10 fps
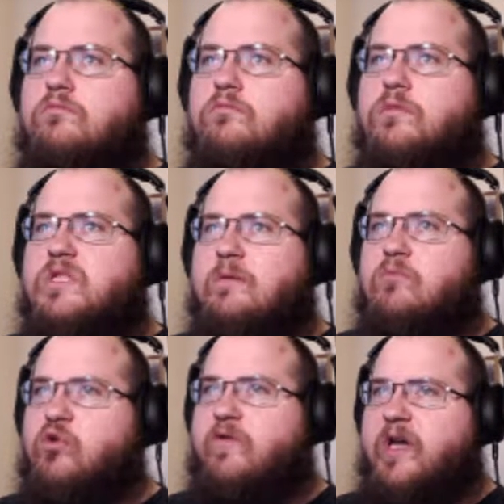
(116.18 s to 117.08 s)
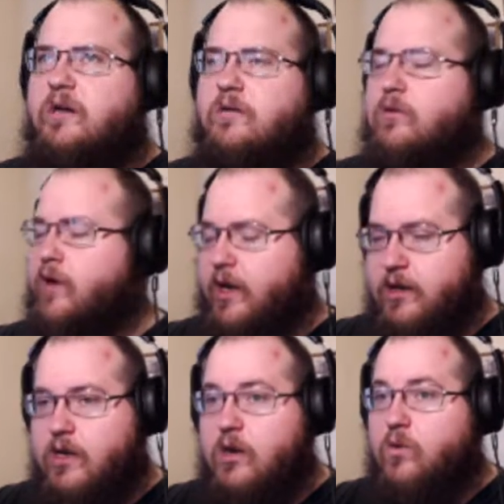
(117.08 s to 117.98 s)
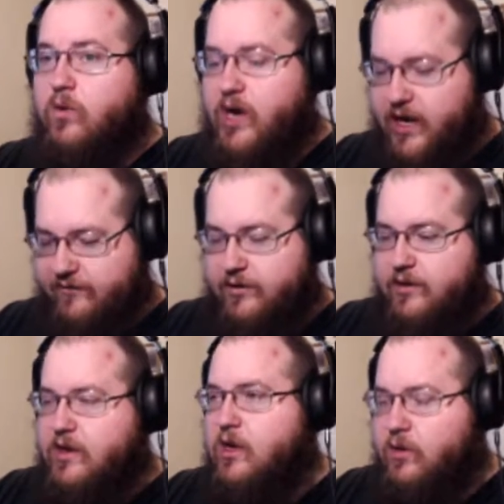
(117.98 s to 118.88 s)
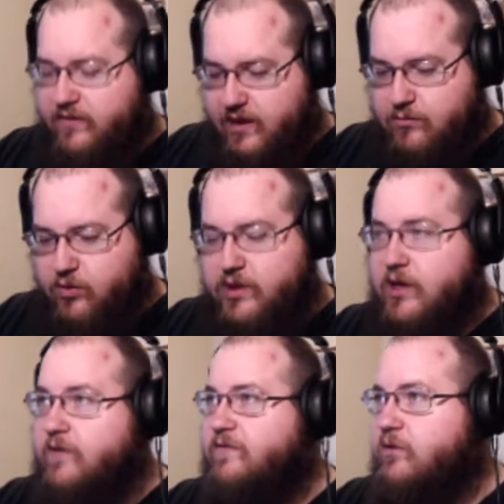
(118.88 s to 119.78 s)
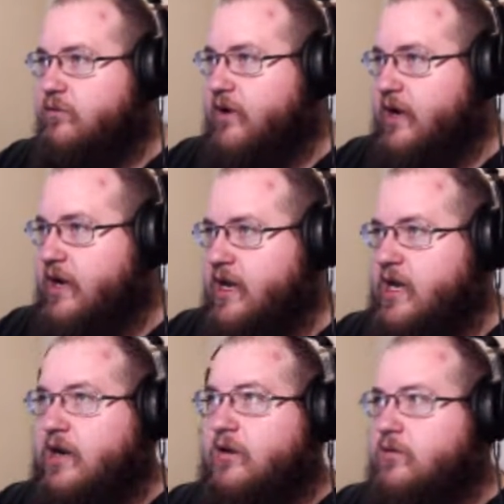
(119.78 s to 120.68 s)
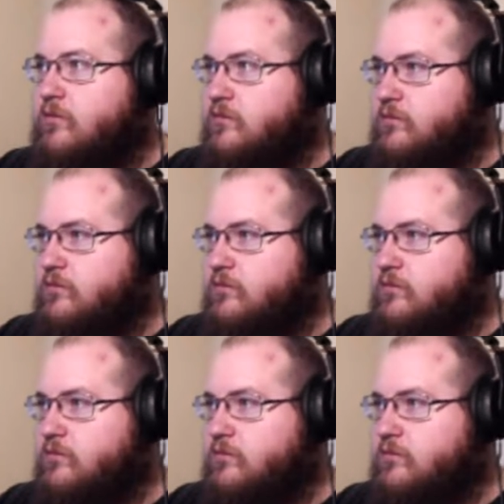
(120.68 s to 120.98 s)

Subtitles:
Is that moving? Okay. Whatever. We've got more than enough fuel right now.